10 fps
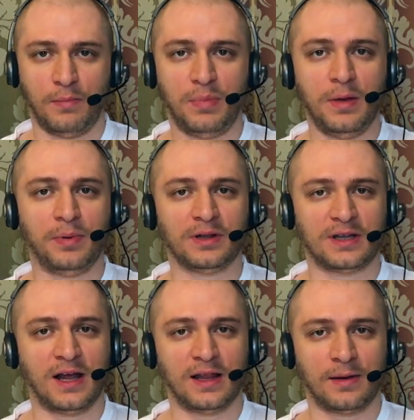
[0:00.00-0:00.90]
people
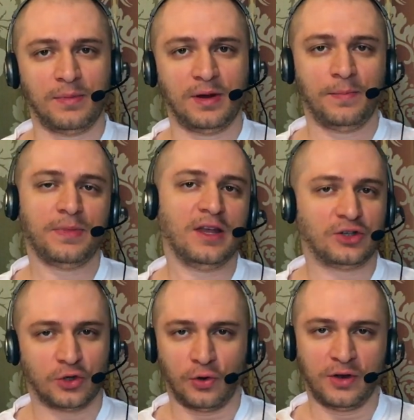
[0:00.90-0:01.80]
telling me
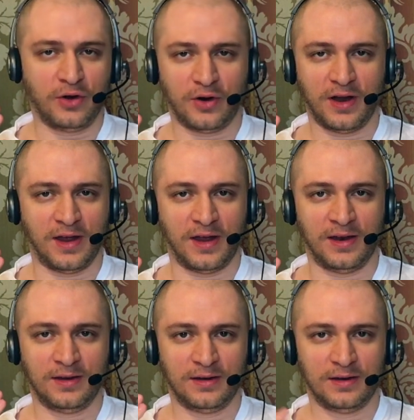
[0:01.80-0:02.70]
it's all in your
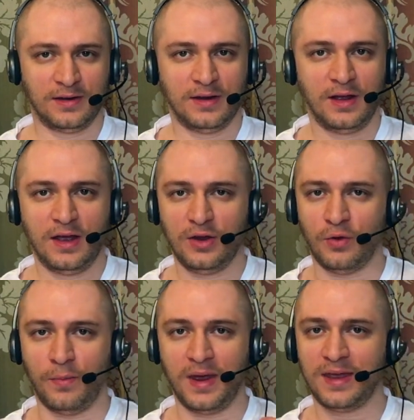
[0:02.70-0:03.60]
head, you're
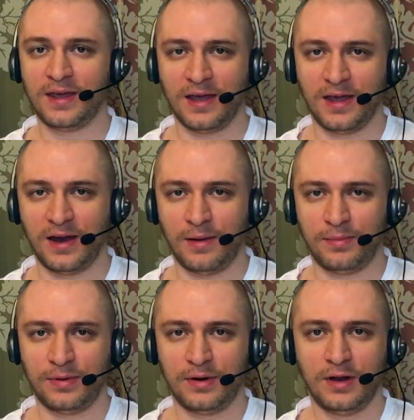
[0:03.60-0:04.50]
making it
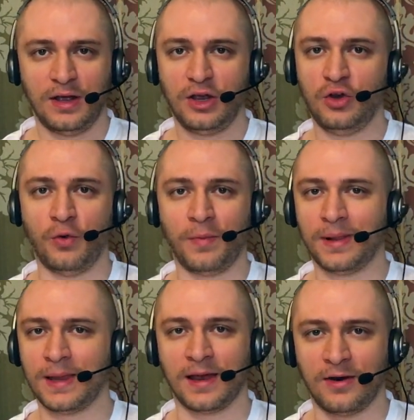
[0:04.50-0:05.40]
up, you're
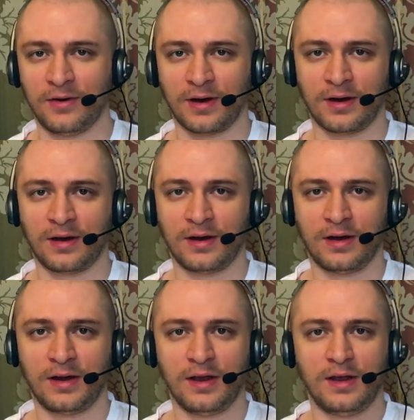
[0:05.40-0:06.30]
malingering,
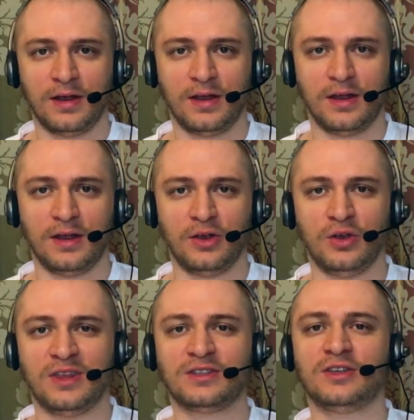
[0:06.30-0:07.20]
you,
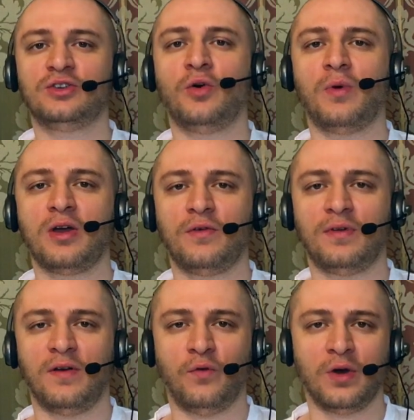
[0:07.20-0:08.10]
this is your way of
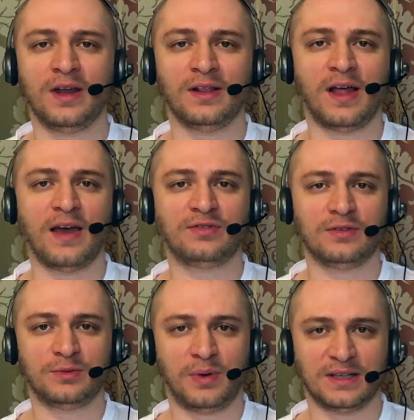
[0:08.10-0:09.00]
avoiding life's
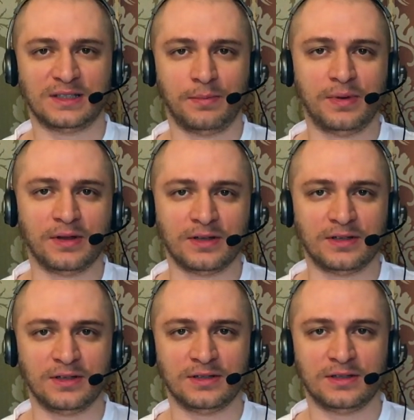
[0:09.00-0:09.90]

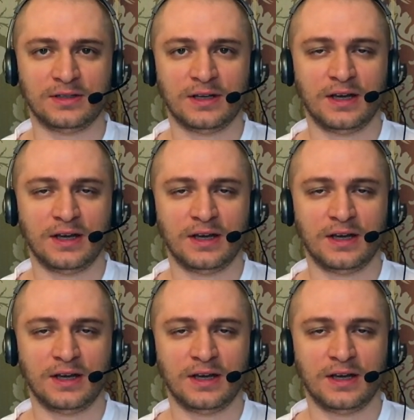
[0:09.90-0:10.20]
responsibilities.